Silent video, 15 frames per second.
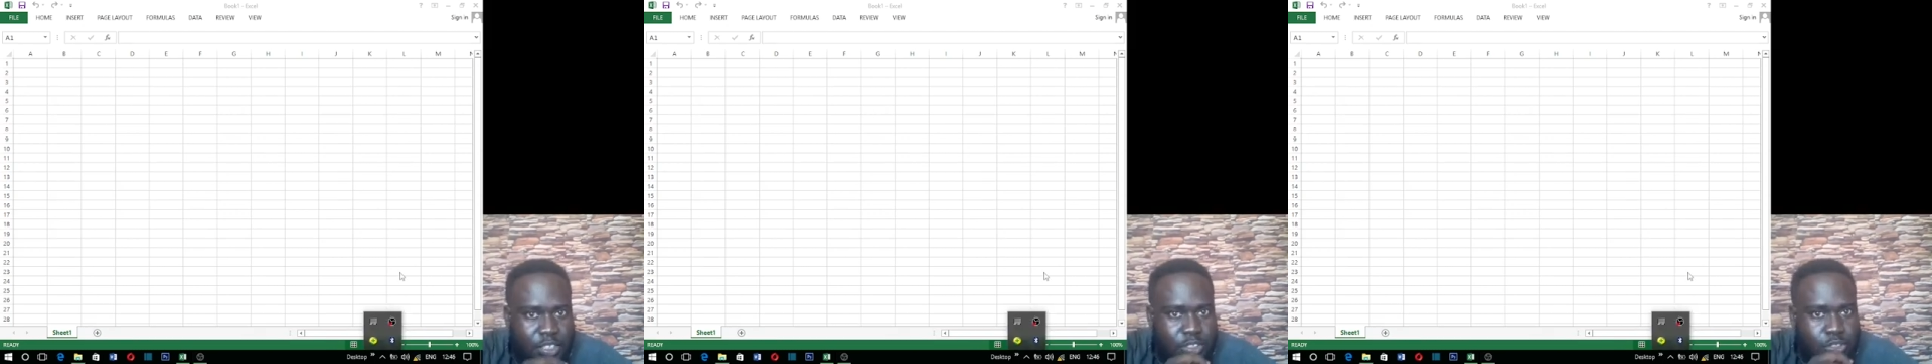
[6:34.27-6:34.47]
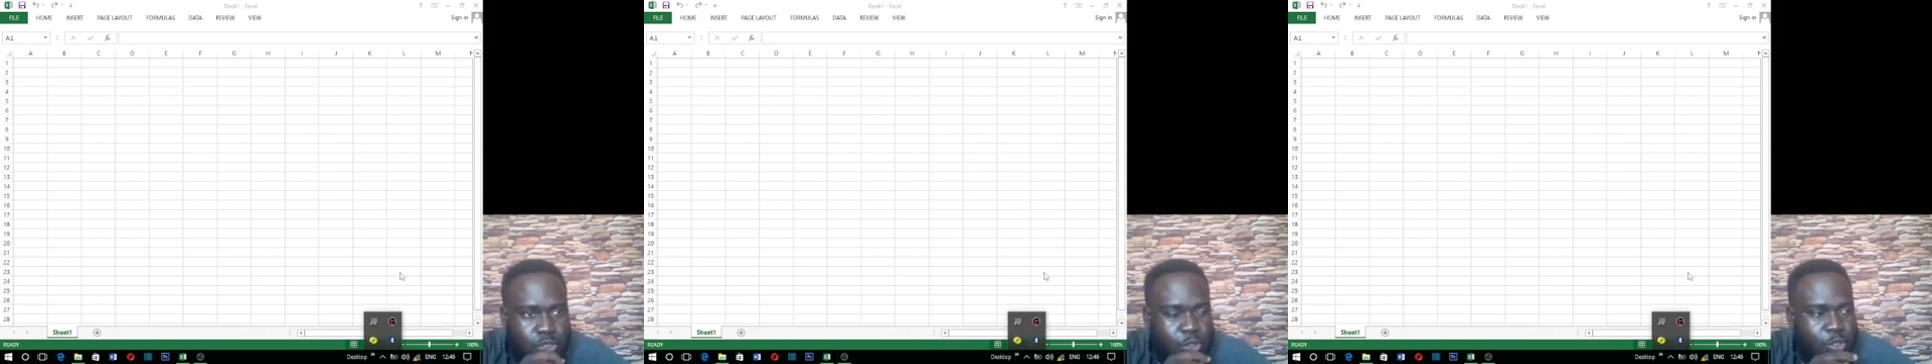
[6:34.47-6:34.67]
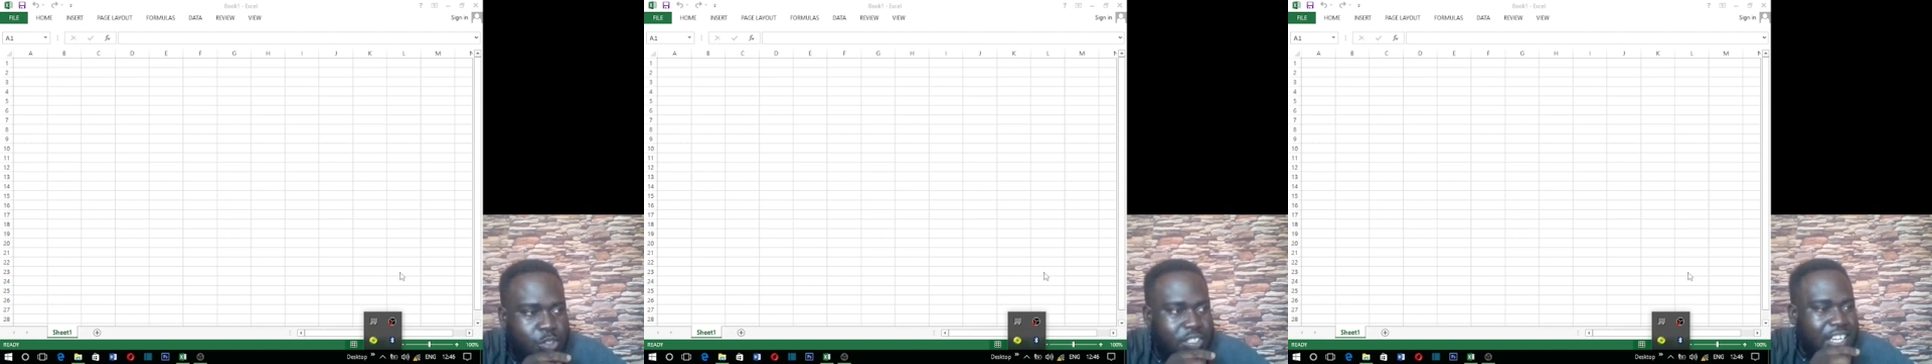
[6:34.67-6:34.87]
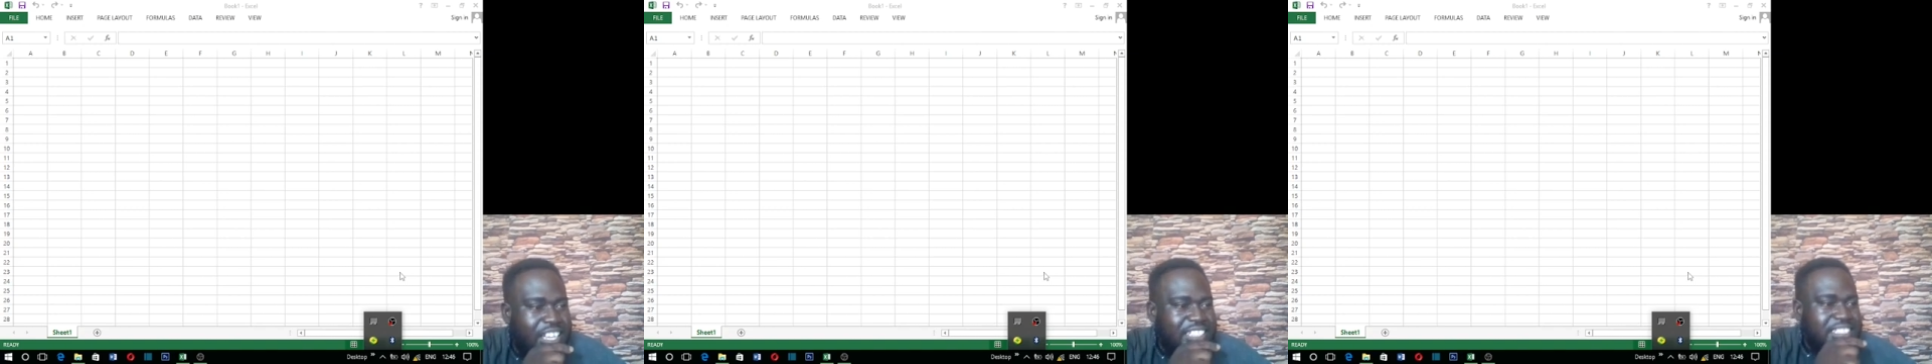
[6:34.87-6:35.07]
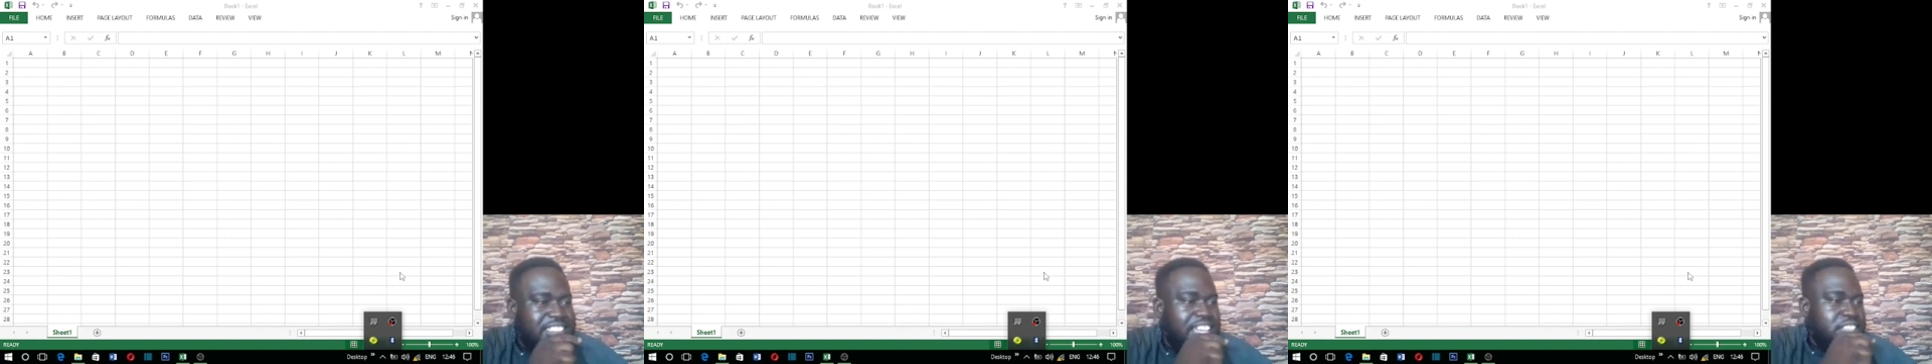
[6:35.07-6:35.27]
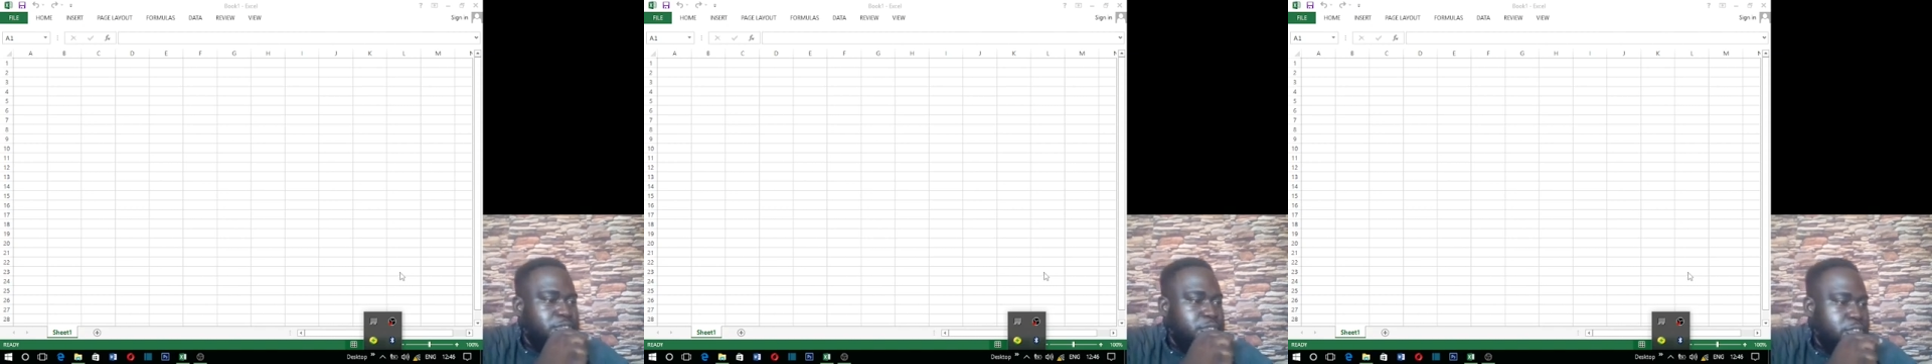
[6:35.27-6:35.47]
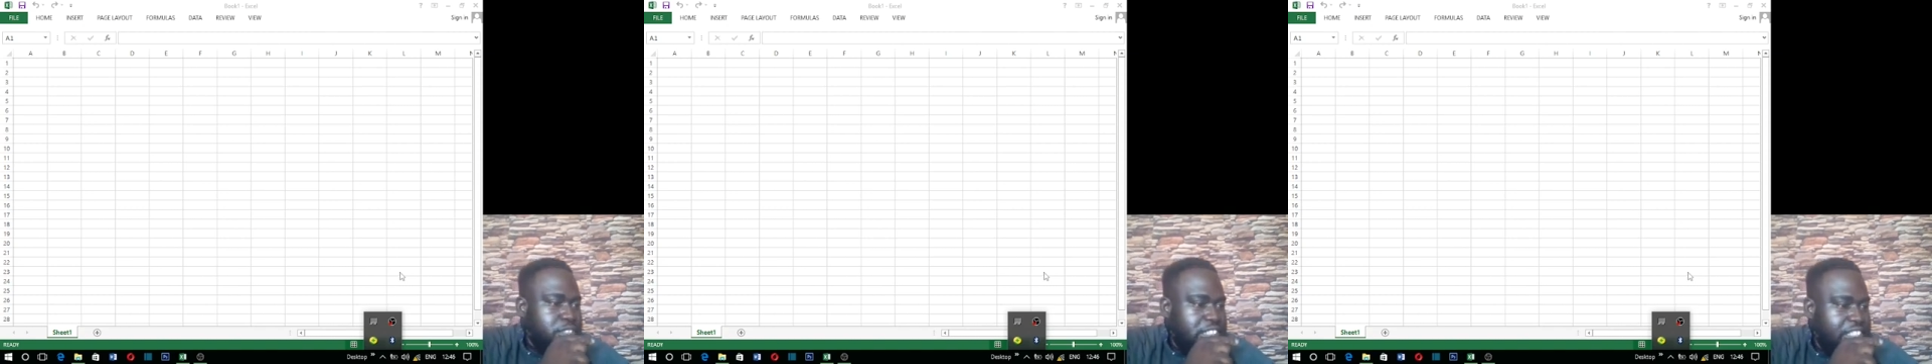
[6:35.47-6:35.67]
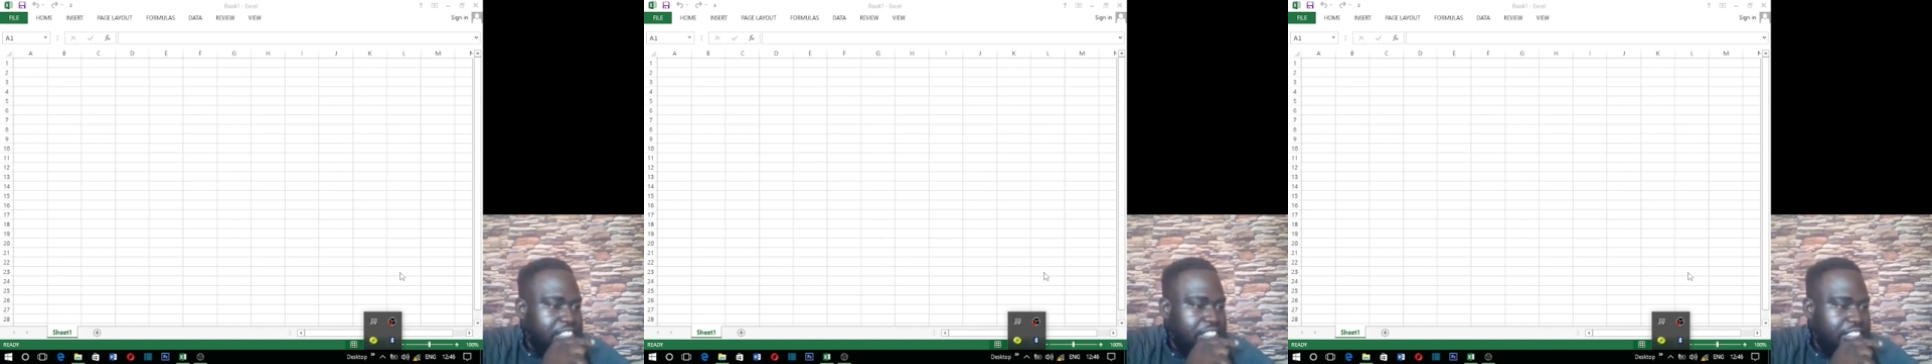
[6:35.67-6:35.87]
So that is that for
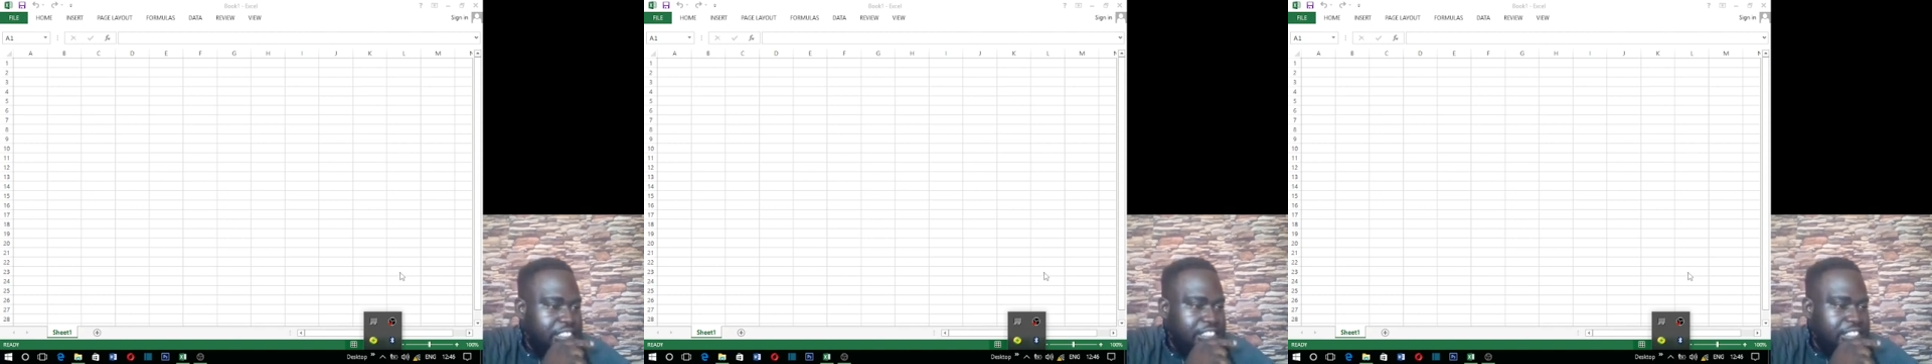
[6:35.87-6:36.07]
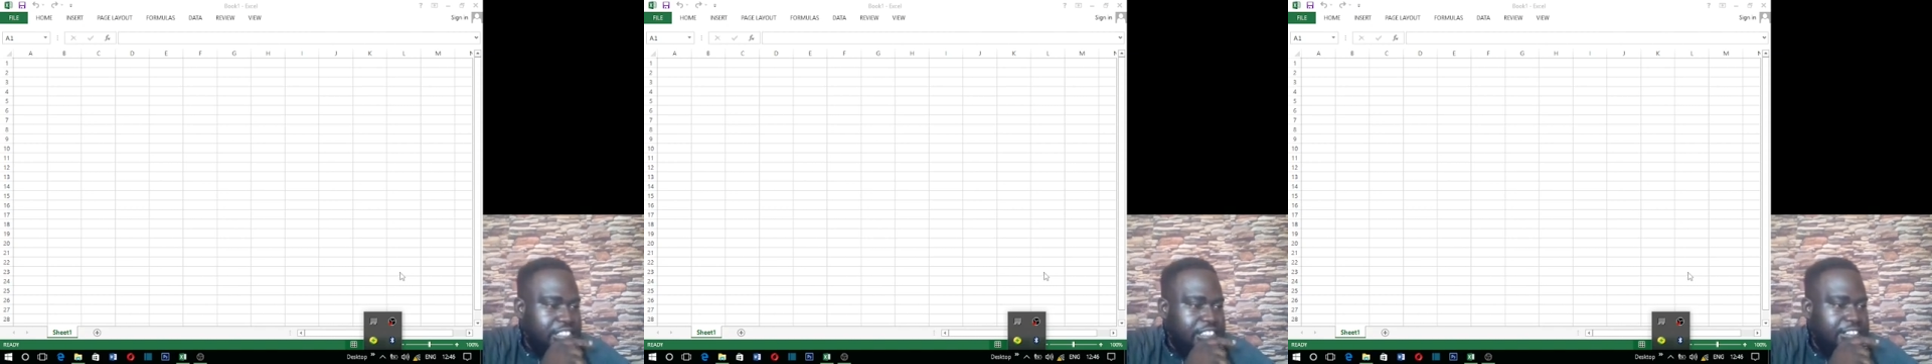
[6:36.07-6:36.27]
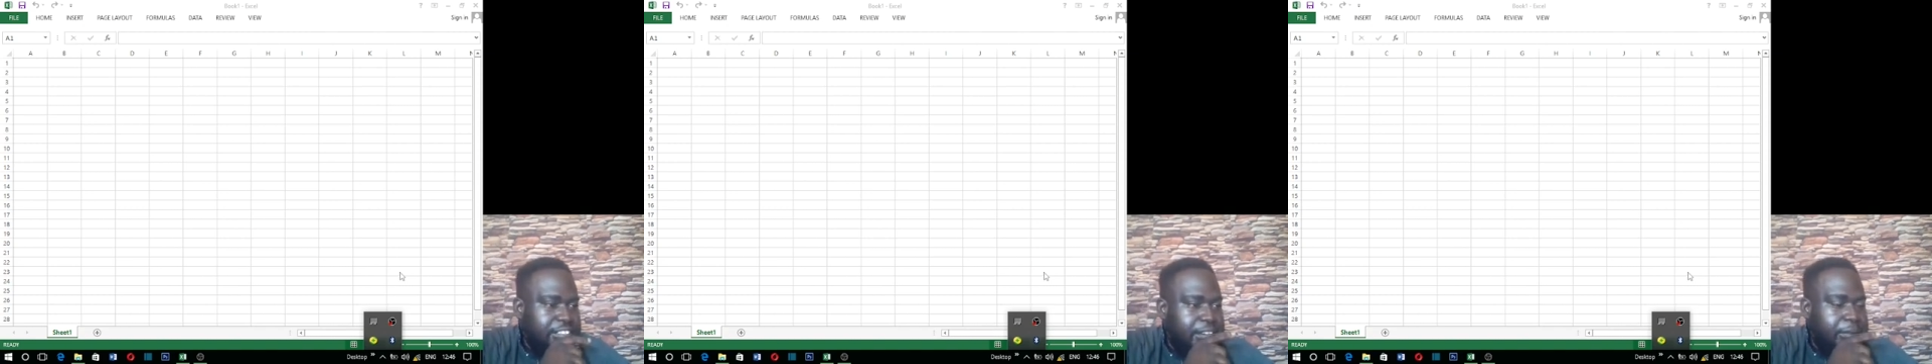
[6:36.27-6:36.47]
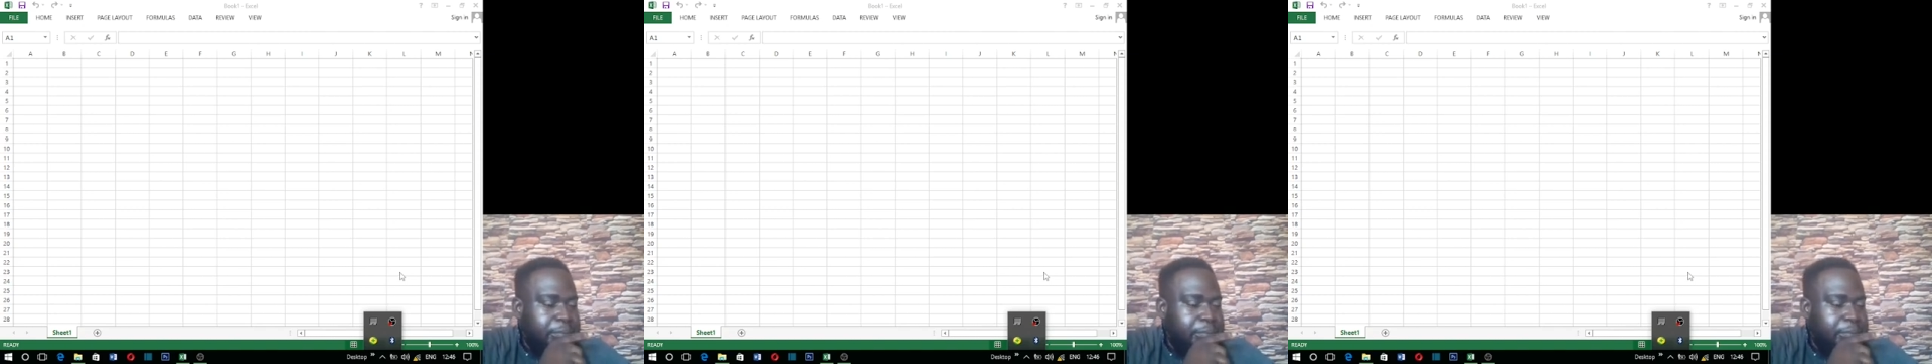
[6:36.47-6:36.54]
the